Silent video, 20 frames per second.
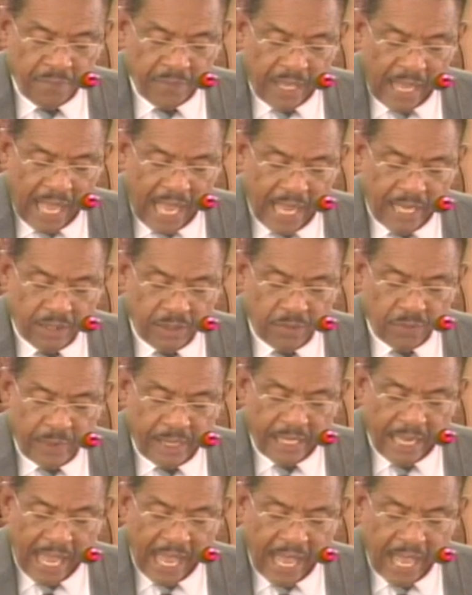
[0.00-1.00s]
and
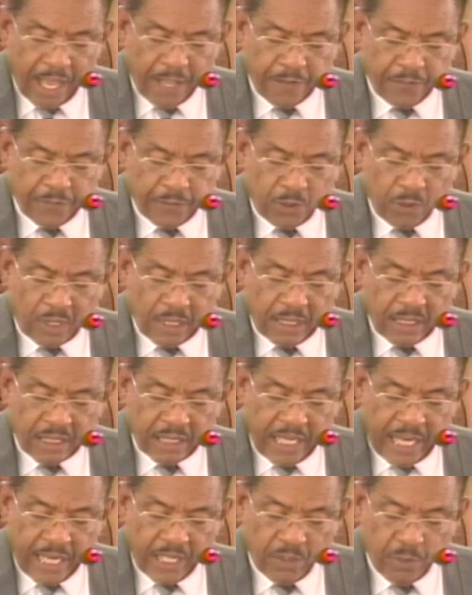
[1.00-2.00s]
will have to
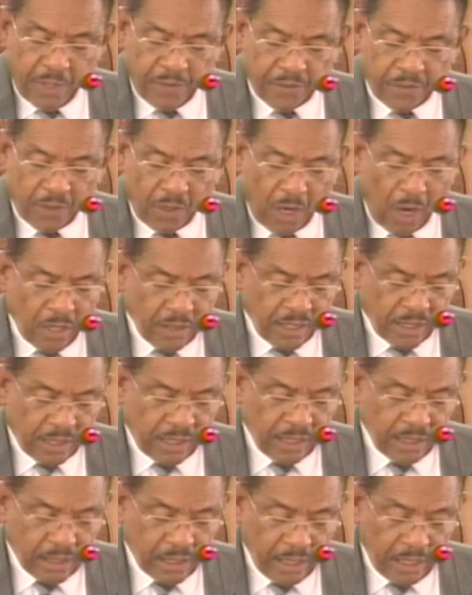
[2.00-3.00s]
contend with
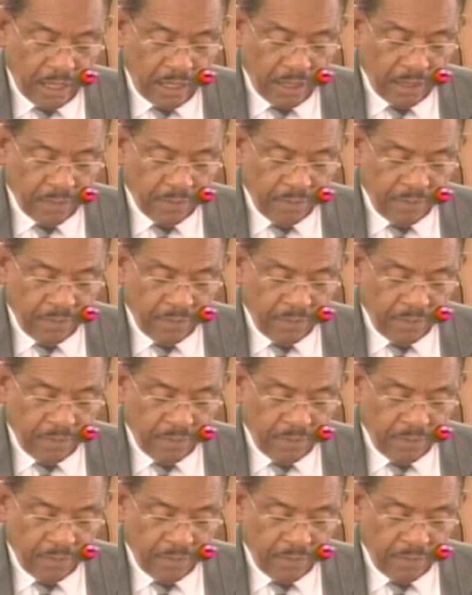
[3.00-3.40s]
constantly